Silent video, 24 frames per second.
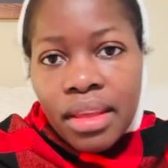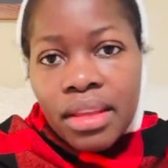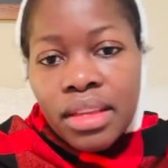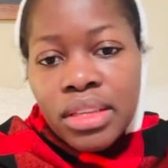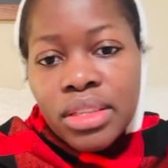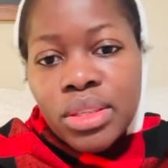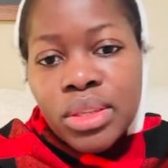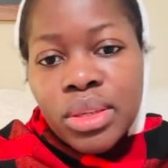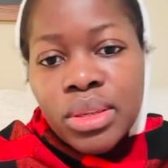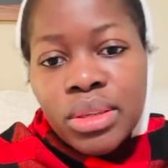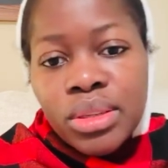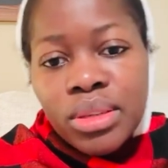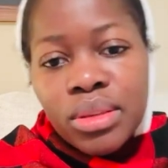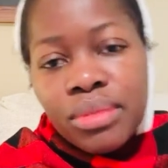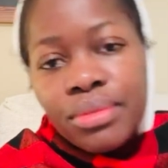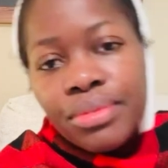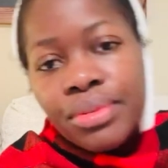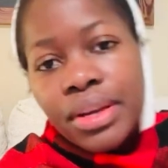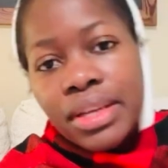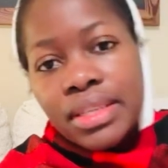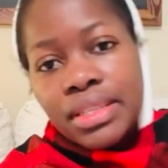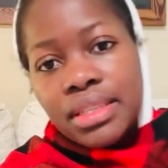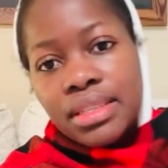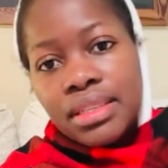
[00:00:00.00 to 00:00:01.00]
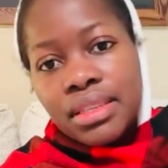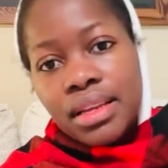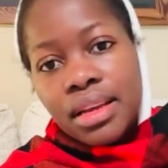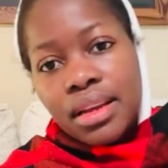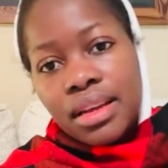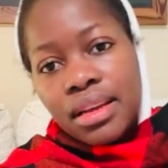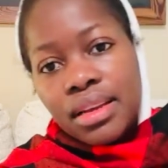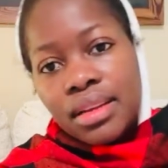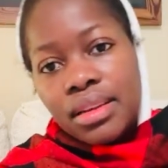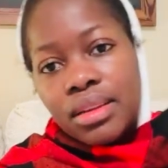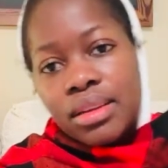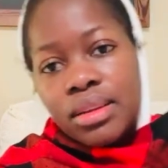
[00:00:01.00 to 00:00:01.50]
So June
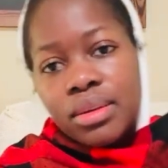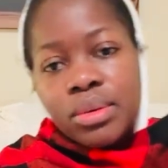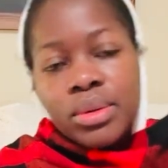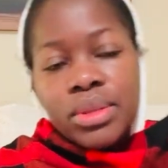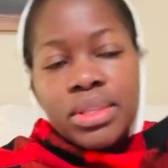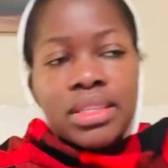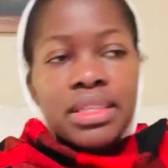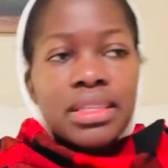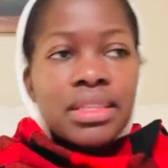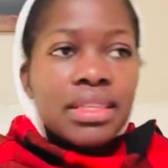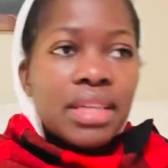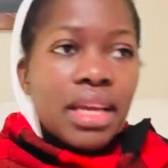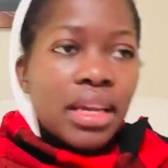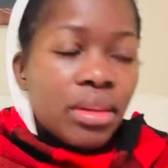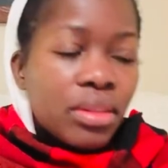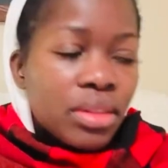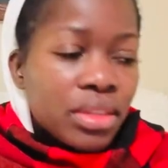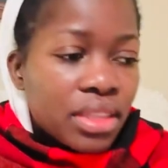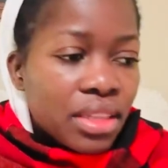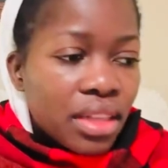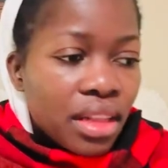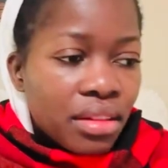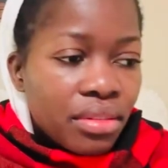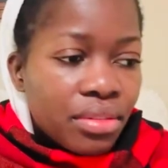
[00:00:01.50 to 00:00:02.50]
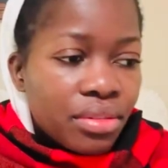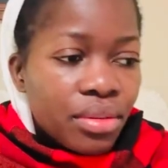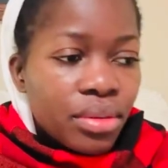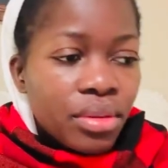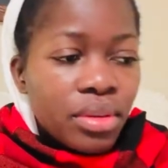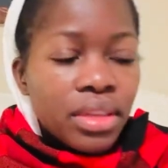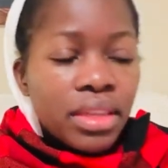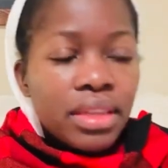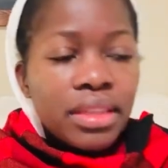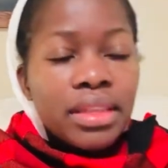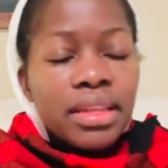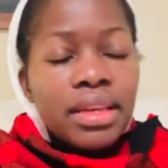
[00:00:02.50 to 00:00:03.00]
1st was internal
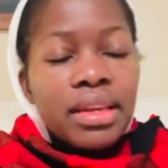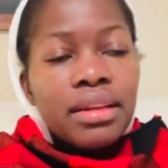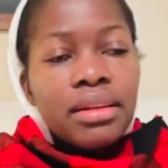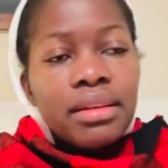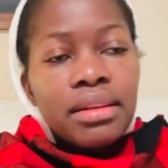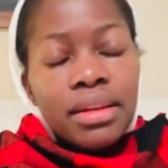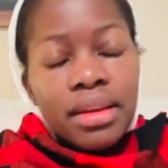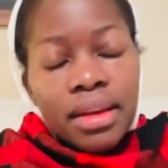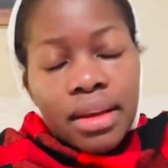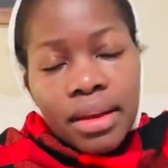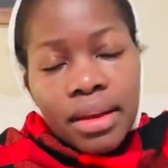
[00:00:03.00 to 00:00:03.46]
self-rule, and then